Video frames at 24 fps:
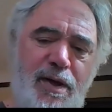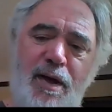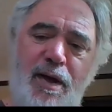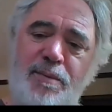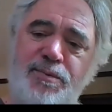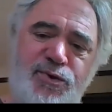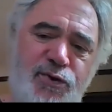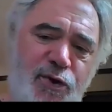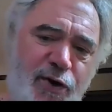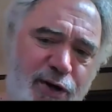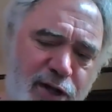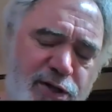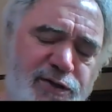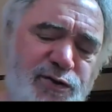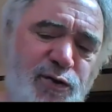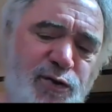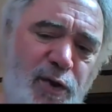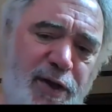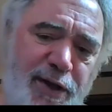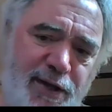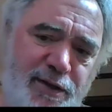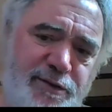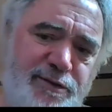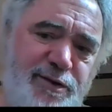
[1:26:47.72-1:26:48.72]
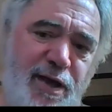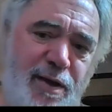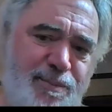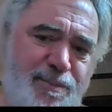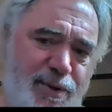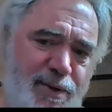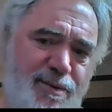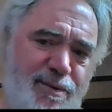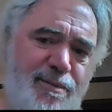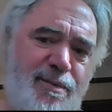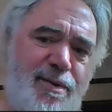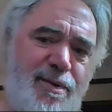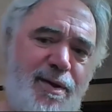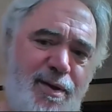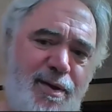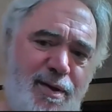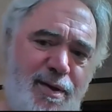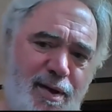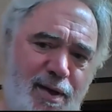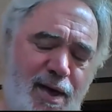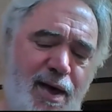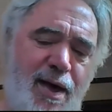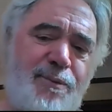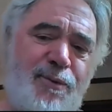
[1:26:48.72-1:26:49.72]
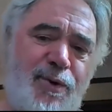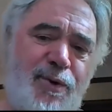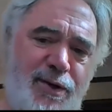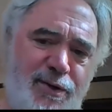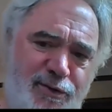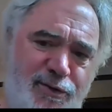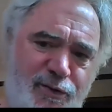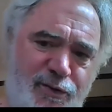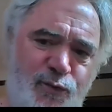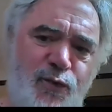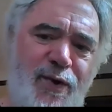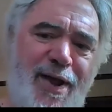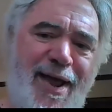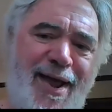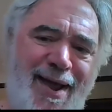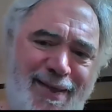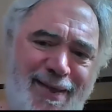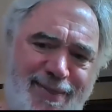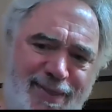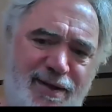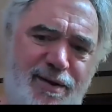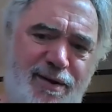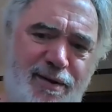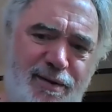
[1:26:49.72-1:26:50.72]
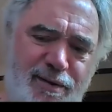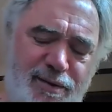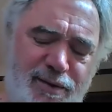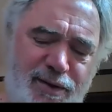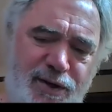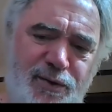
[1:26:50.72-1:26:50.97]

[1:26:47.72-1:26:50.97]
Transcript: I'm sorry, that's all I can say, but I want to add that,